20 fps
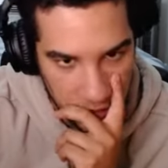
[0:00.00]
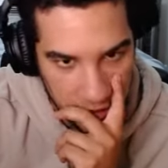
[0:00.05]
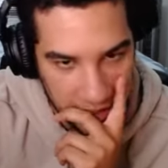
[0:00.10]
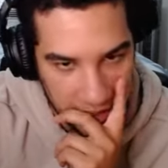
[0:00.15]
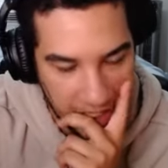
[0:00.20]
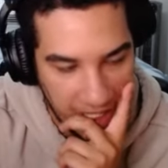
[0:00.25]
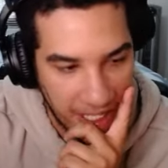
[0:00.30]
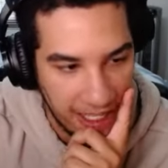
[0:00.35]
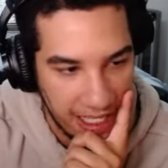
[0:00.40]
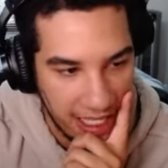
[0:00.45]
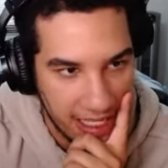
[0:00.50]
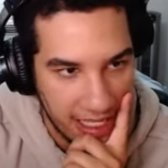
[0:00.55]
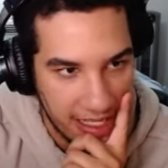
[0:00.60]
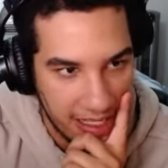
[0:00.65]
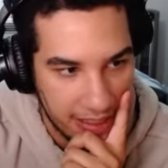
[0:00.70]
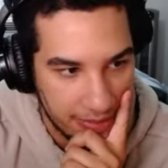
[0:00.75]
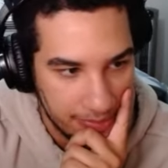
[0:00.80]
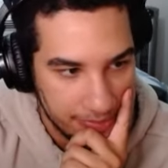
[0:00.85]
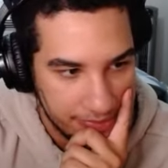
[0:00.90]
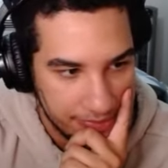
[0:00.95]
thing
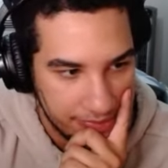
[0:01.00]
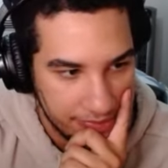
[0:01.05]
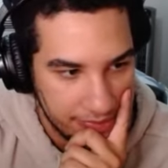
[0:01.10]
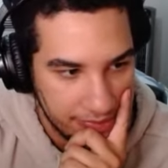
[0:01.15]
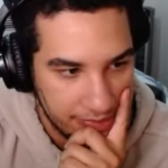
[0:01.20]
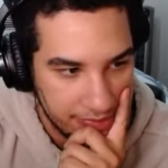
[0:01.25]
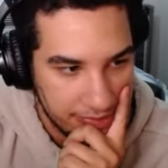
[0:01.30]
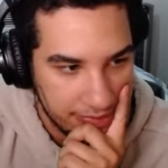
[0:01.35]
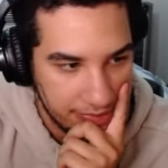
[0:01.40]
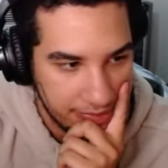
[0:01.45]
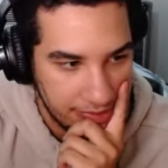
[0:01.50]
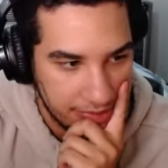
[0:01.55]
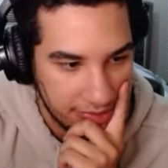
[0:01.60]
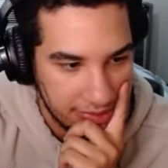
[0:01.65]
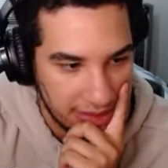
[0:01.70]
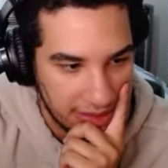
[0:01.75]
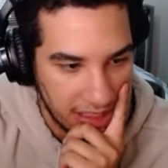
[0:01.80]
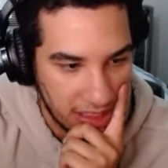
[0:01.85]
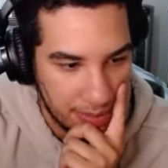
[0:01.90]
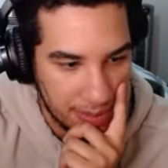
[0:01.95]
here.
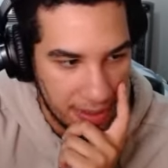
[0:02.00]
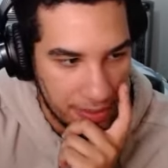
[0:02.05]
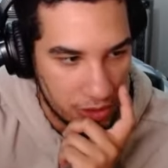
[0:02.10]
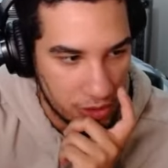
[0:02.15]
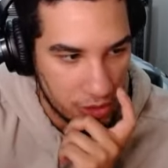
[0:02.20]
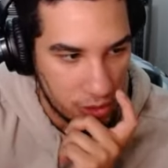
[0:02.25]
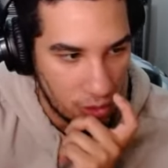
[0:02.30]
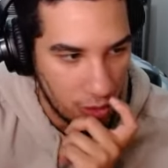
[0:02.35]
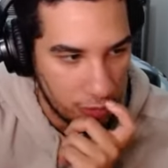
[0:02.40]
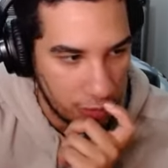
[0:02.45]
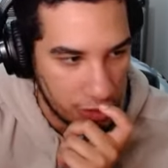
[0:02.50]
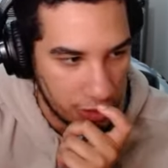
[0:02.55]
They'll be able to go for